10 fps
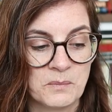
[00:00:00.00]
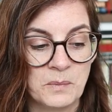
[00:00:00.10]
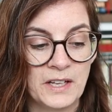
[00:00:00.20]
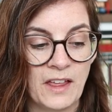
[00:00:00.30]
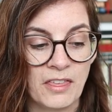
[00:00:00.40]

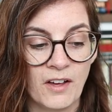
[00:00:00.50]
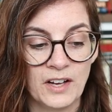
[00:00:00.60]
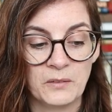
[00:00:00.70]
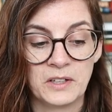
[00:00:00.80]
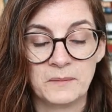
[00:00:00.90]
but I
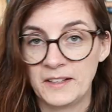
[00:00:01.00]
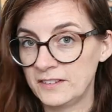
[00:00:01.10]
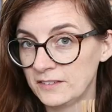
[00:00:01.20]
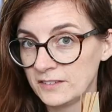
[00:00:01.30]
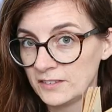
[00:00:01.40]
thought it would have
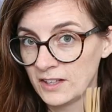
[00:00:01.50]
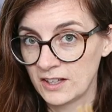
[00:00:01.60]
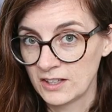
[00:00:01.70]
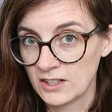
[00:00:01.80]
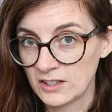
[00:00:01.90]
been,
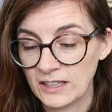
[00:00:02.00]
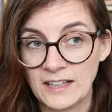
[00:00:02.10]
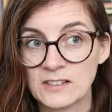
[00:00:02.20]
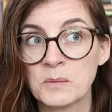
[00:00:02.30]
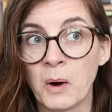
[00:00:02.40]
like,
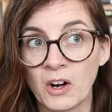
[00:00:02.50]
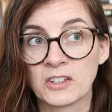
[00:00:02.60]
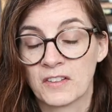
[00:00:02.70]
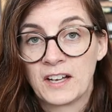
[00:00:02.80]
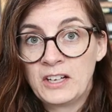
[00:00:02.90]
that's the
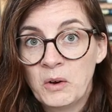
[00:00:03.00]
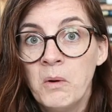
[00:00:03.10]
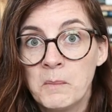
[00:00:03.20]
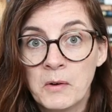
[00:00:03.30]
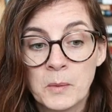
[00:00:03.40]
part that I
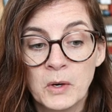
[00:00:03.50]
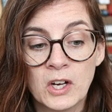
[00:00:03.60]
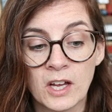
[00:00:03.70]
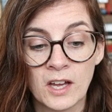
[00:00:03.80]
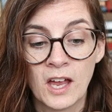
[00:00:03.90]
know about the
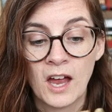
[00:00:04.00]
book.